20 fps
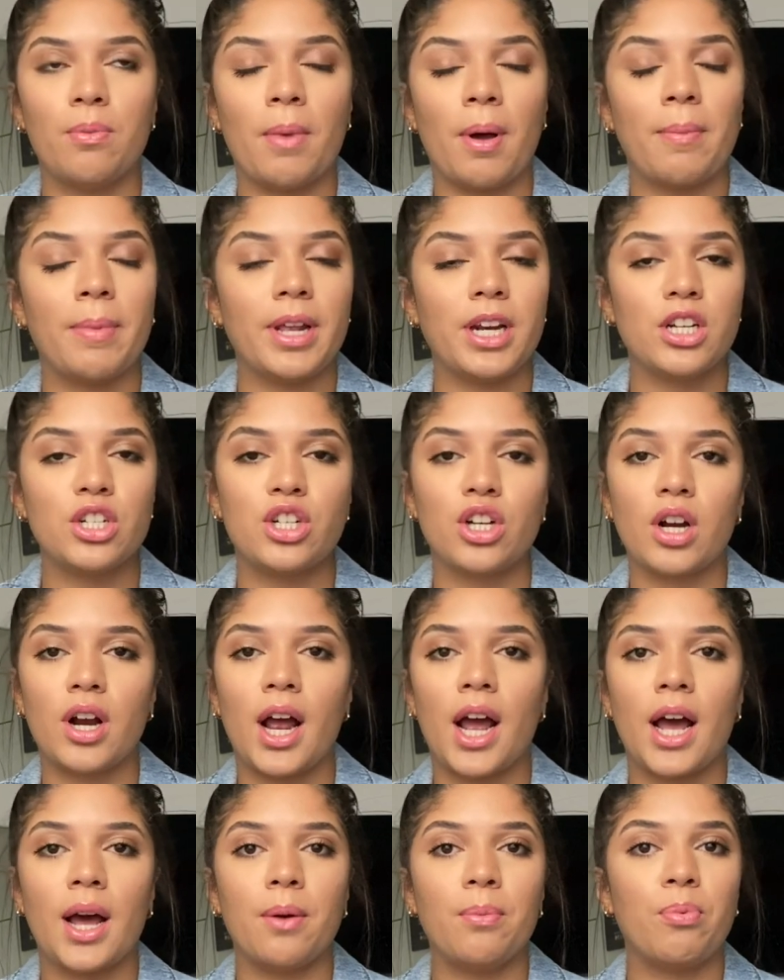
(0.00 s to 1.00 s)
my manager
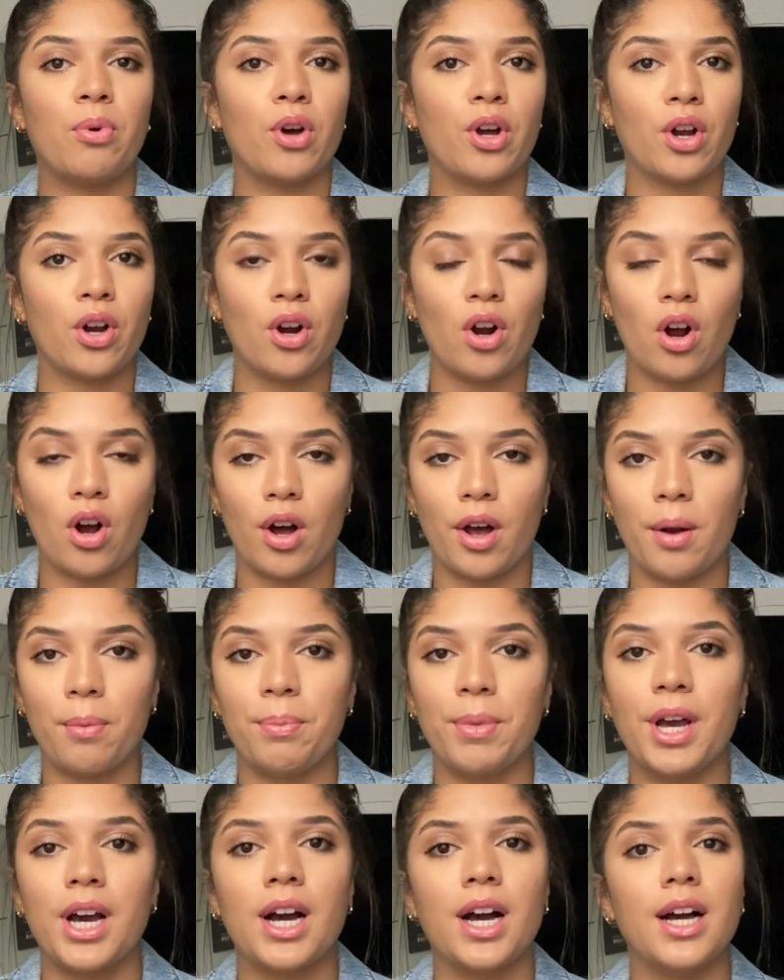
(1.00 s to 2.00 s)
had put her on
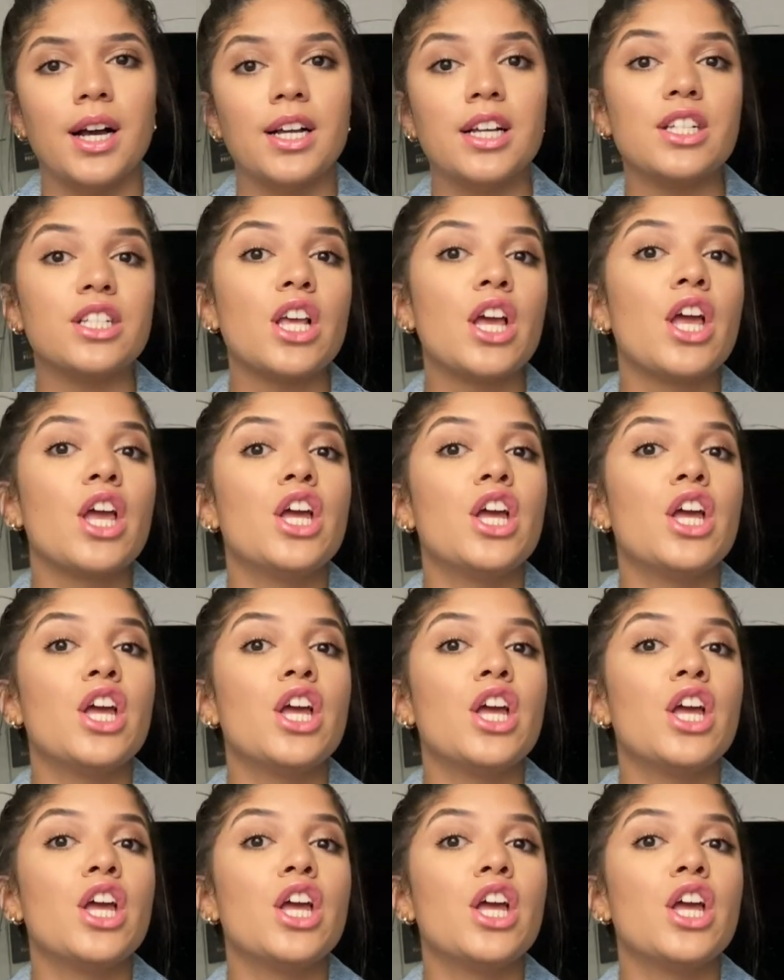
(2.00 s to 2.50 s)
because